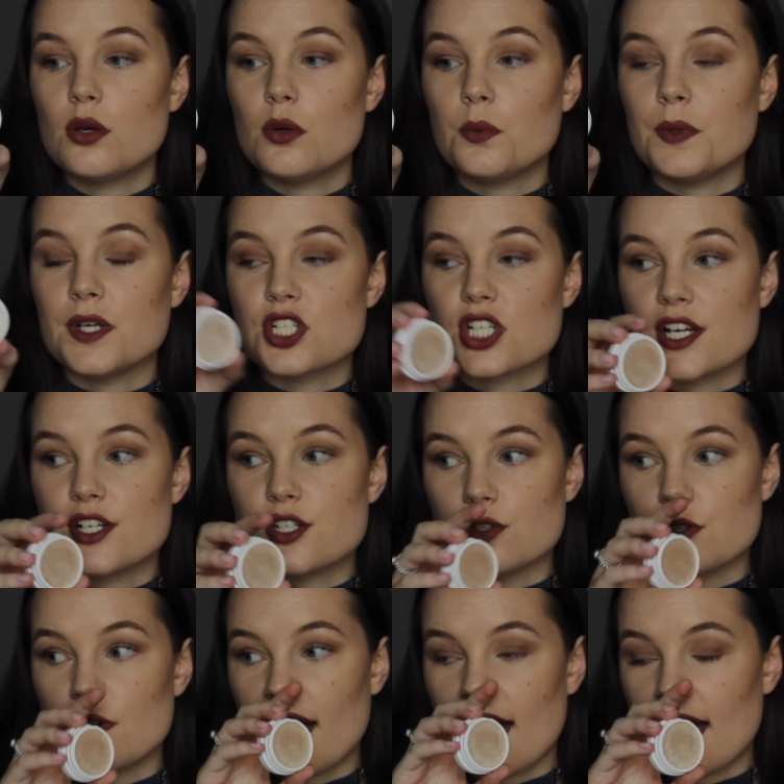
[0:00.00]
which I
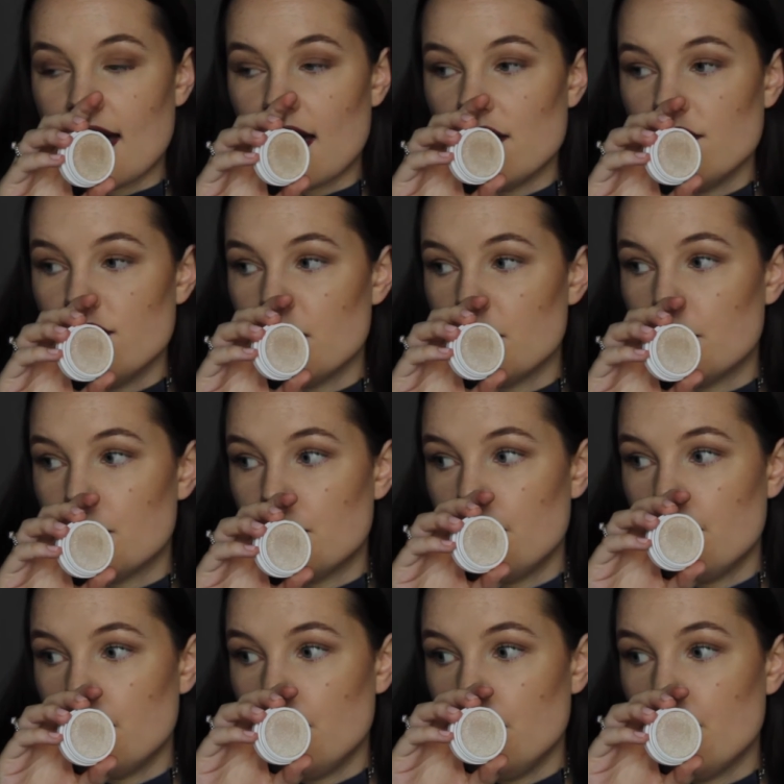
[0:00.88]
do have,
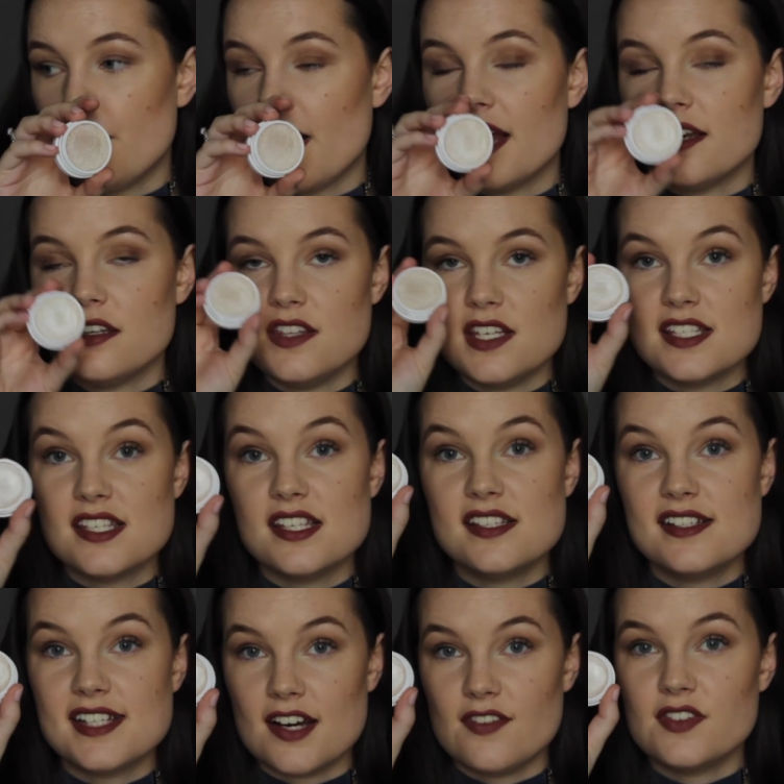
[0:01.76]
but this
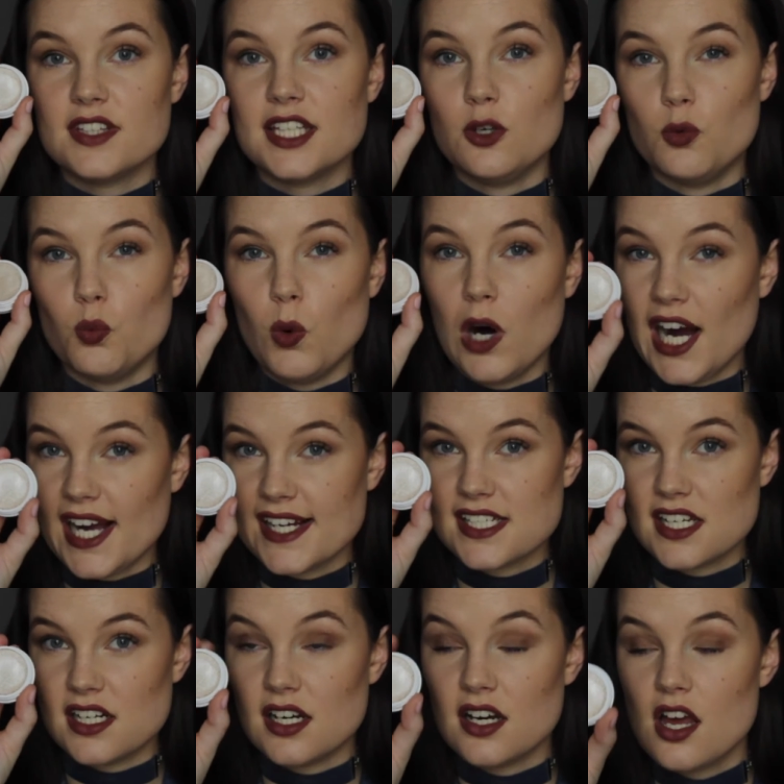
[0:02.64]
is definitely
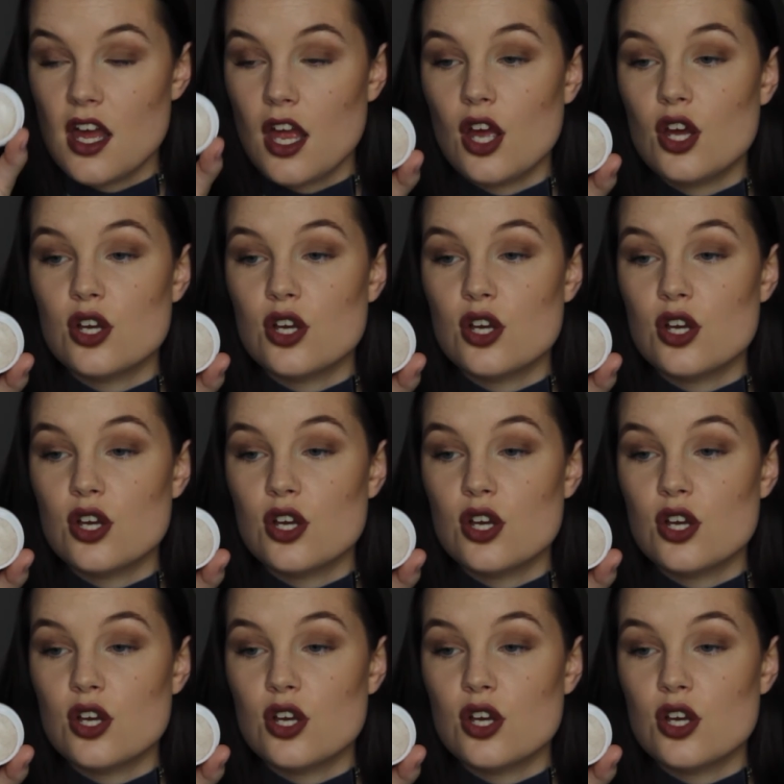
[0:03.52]
whiter.